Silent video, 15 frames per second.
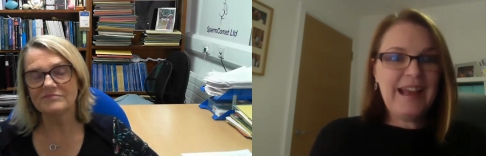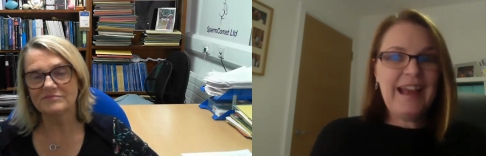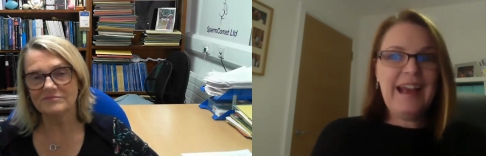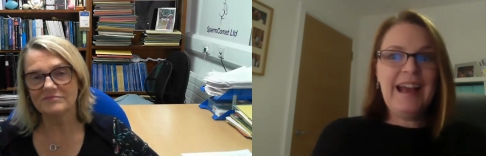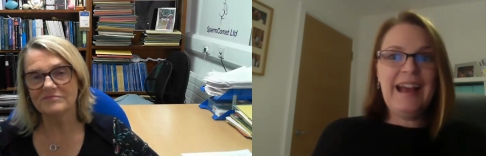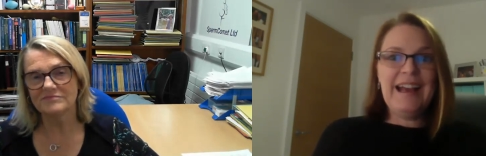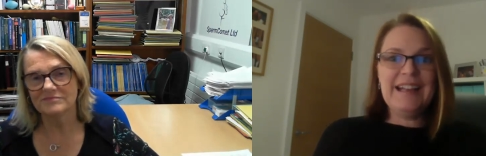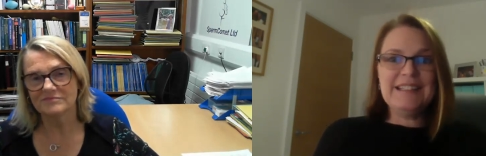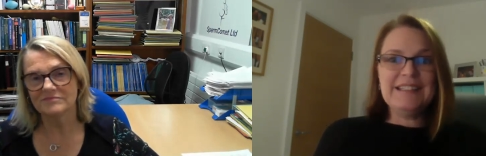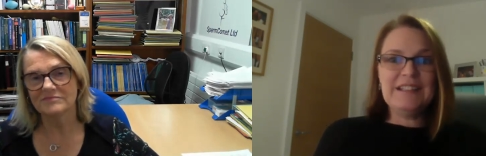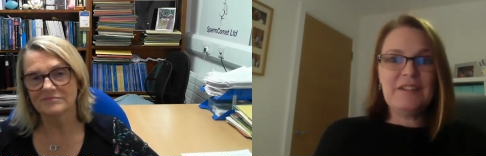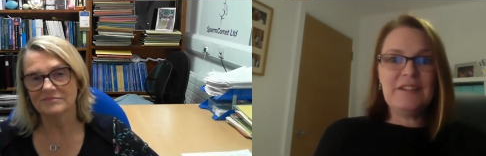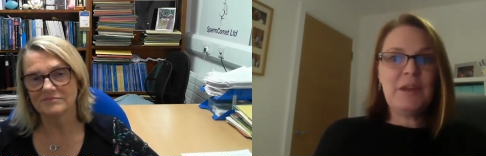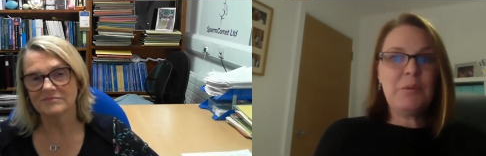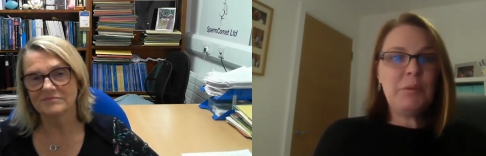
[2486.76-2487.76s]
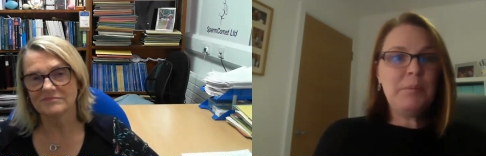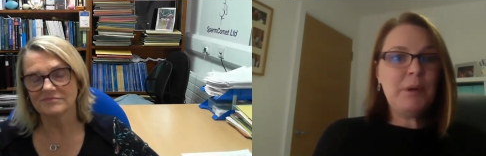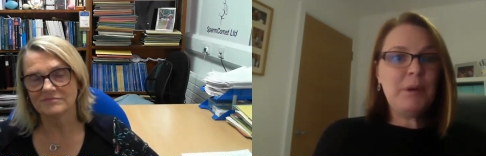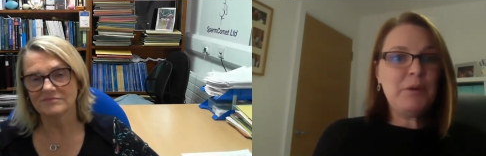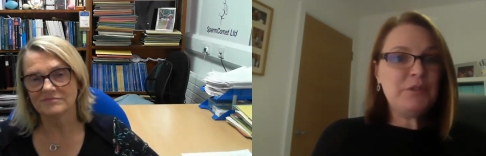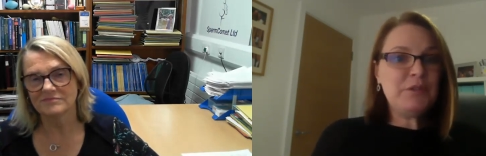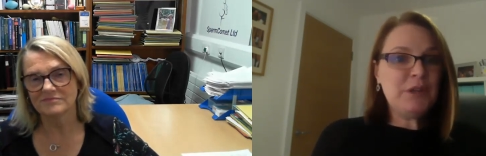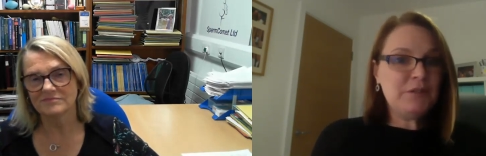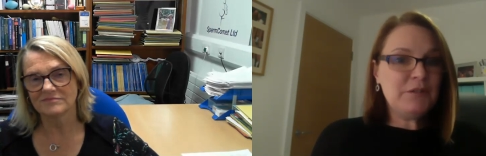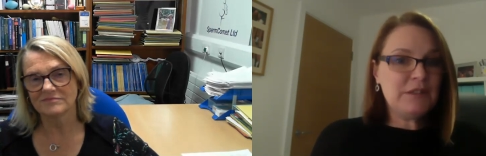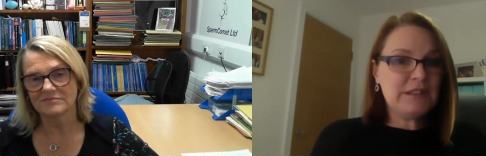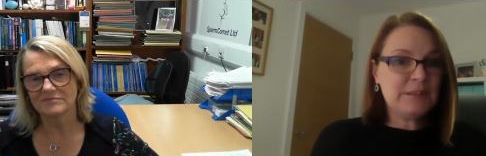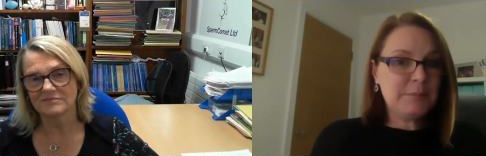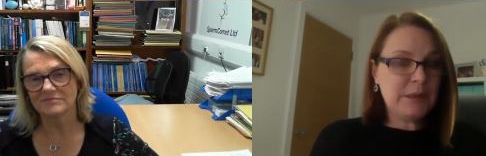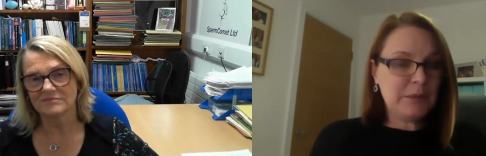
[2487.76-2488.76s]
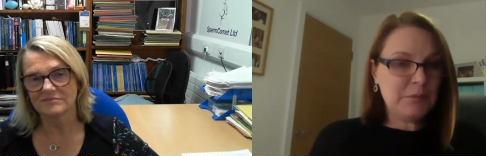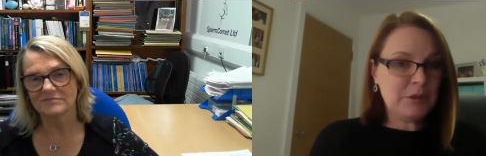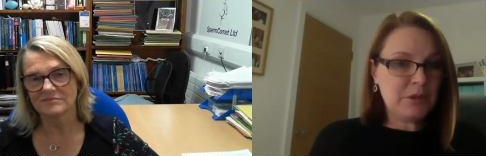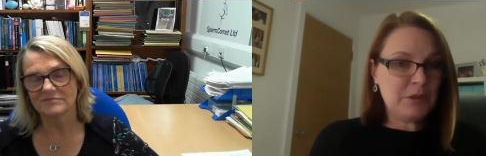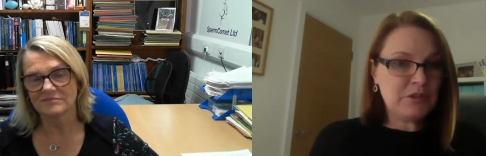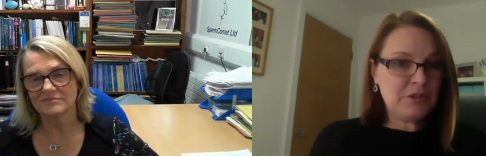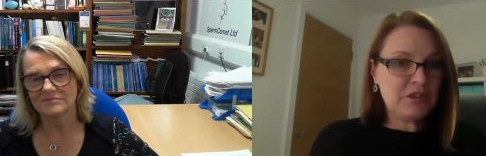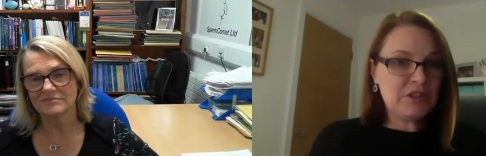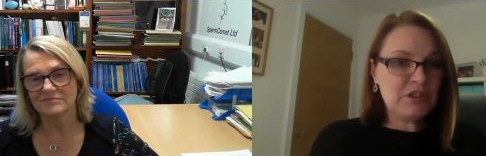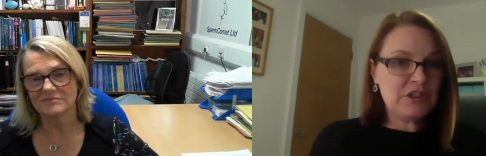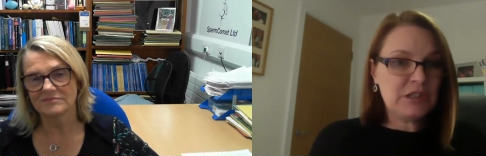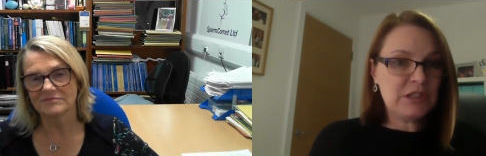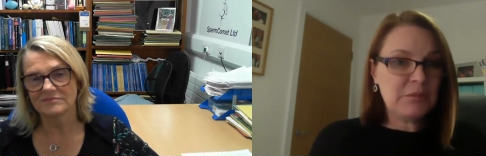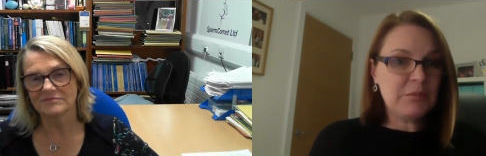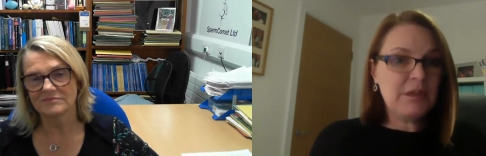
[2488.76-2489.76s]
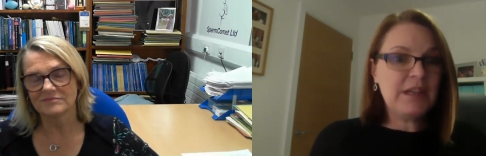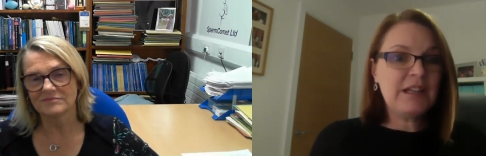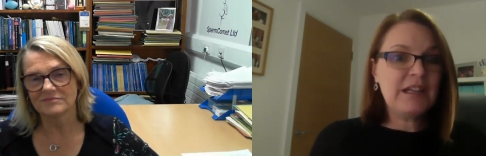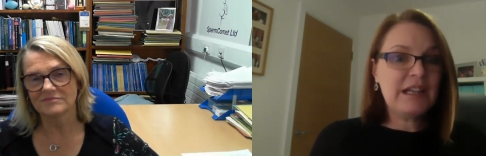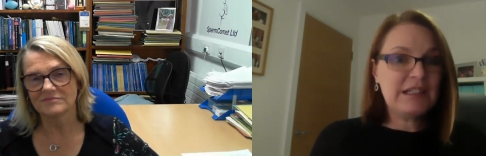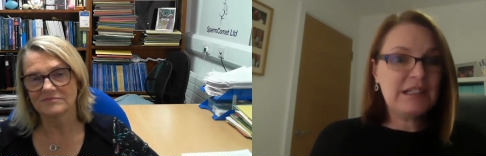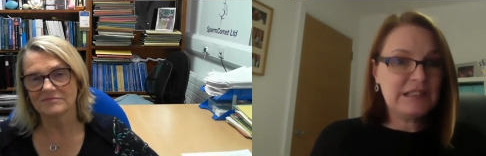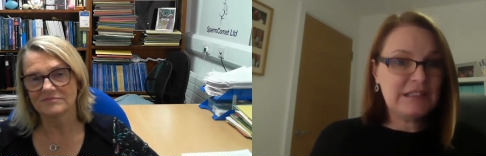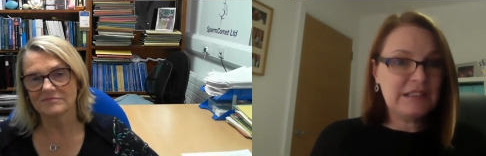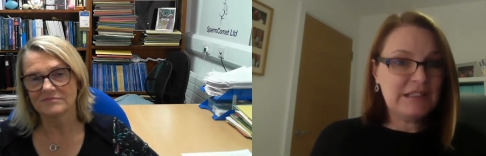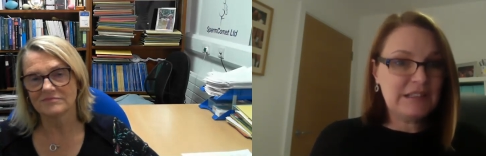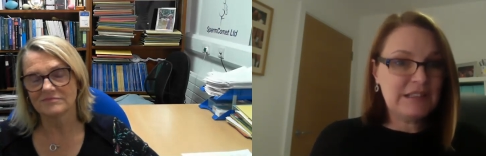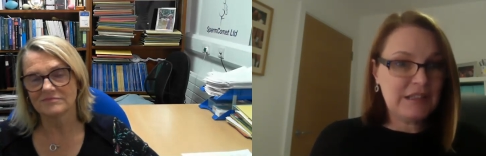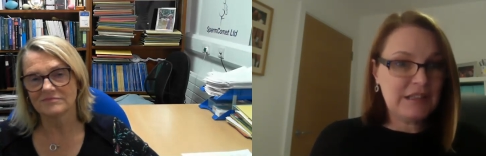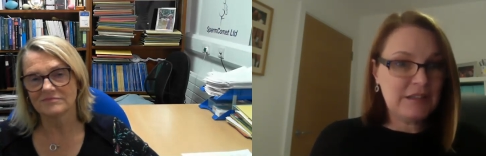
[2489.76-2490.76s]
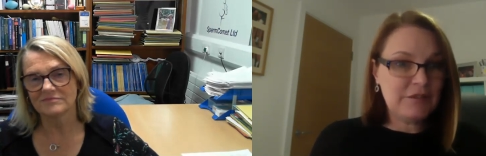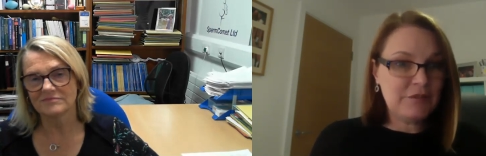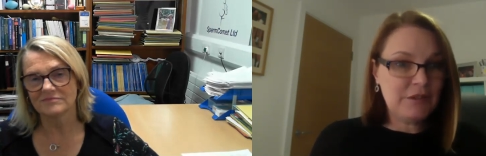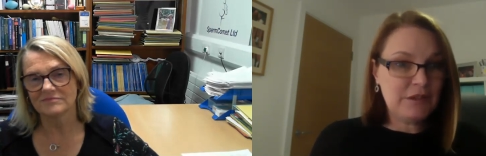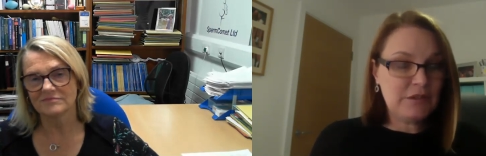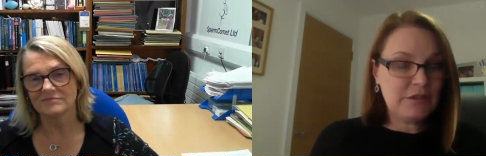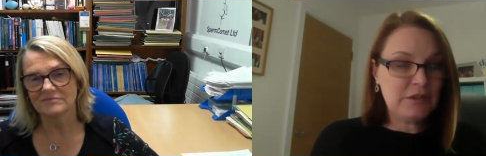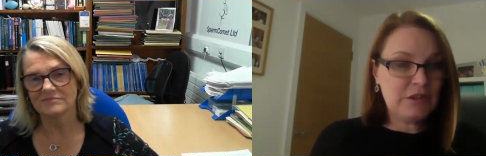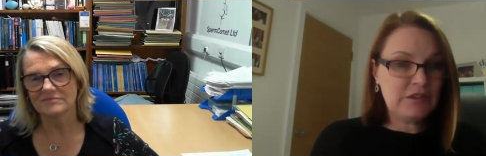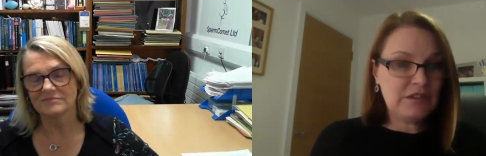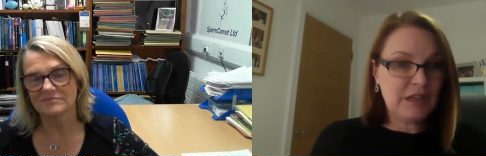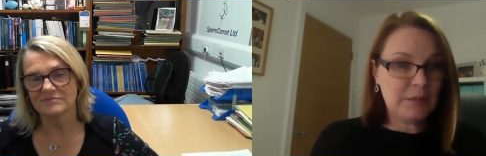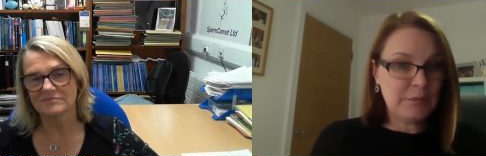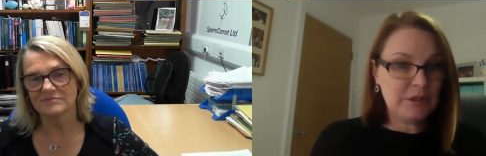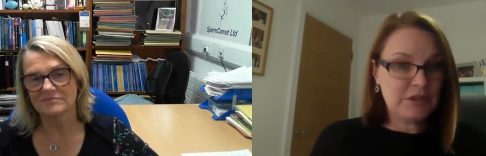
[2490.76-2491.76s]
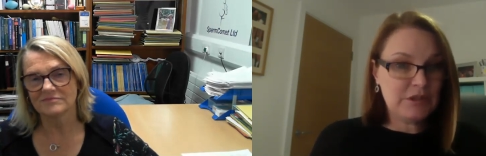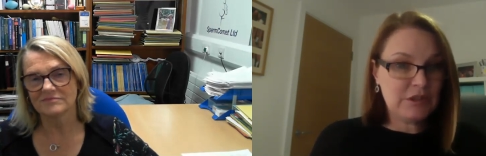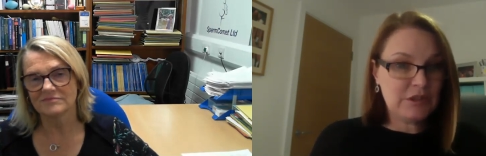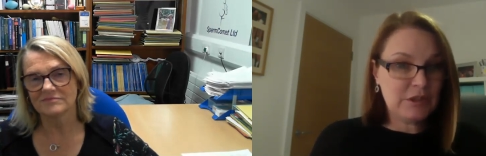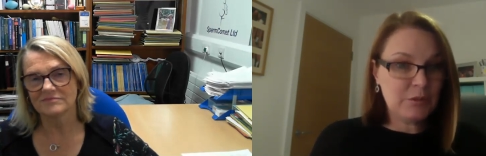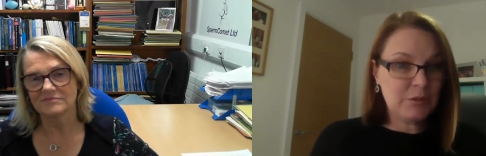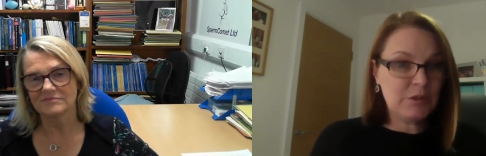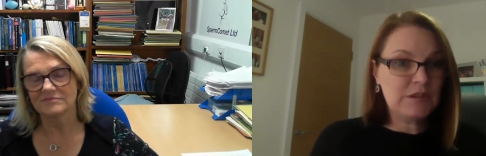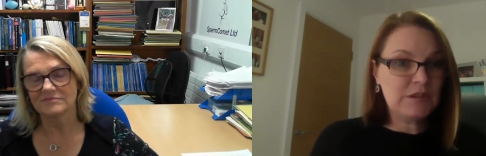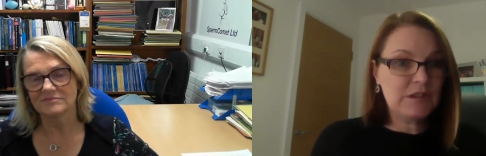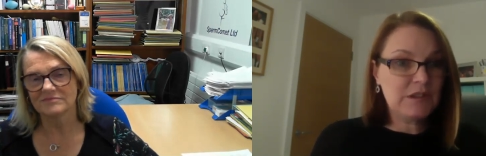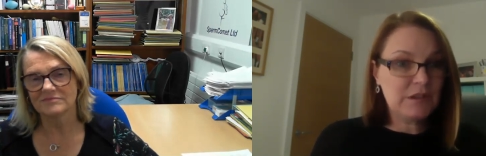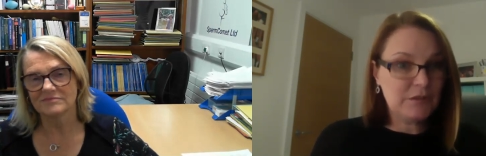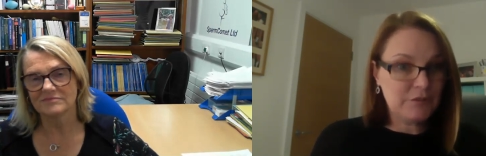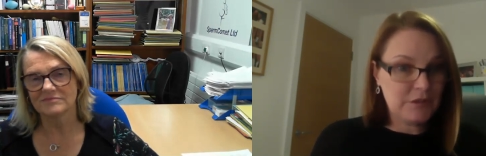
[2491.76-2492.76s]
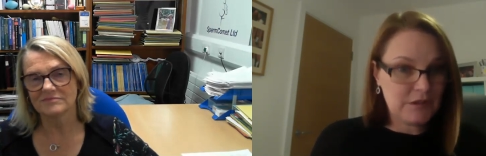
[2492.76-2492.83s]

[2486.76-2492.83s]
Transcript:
Speaker 1: and they were both nervous about him going to the gym in case he did anything to damage the quality of the